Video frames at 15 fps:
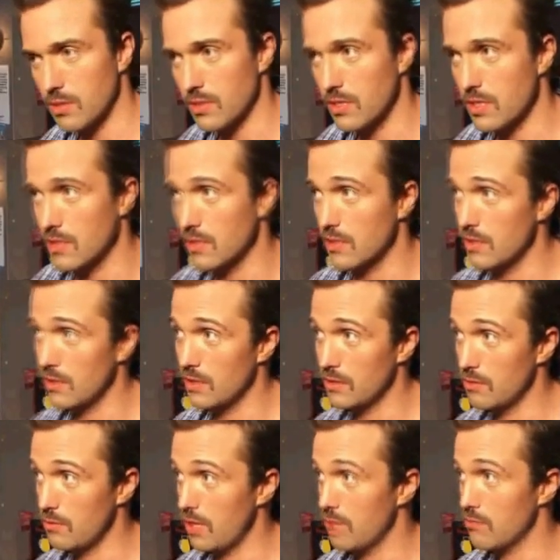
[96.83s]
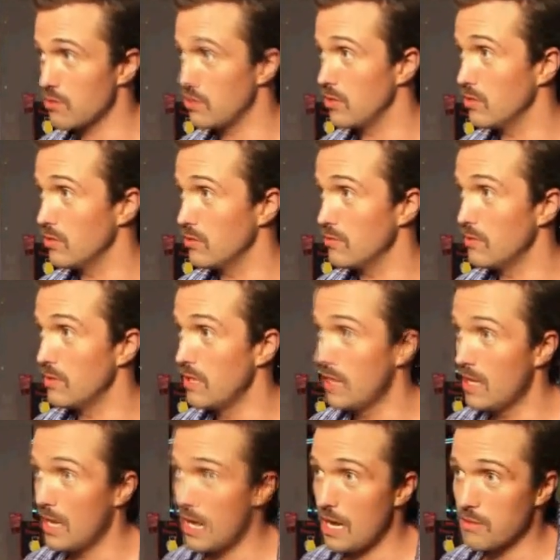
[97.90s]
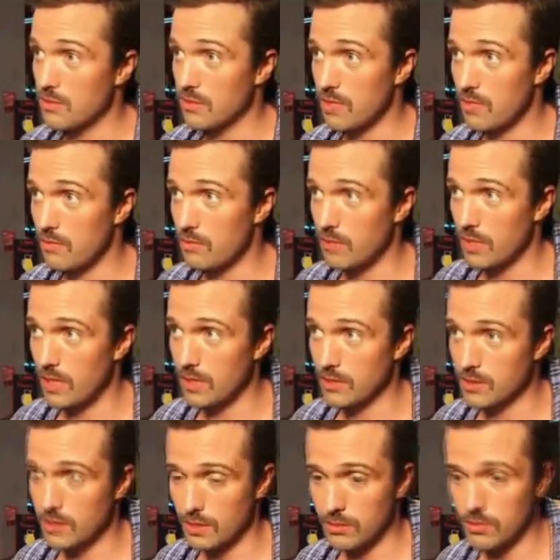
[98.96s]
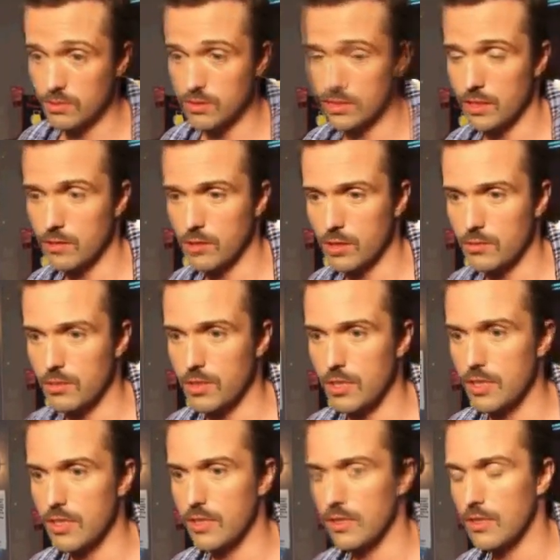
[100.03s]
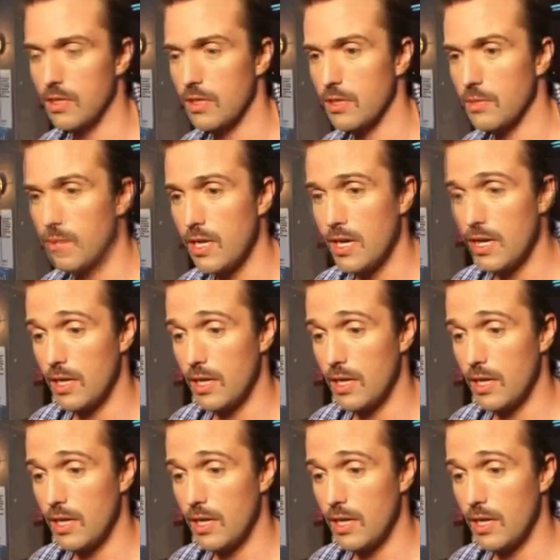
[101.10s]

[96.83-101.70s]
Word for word: But it's as a direct result of absolutely everybody else that I that I work with here in line.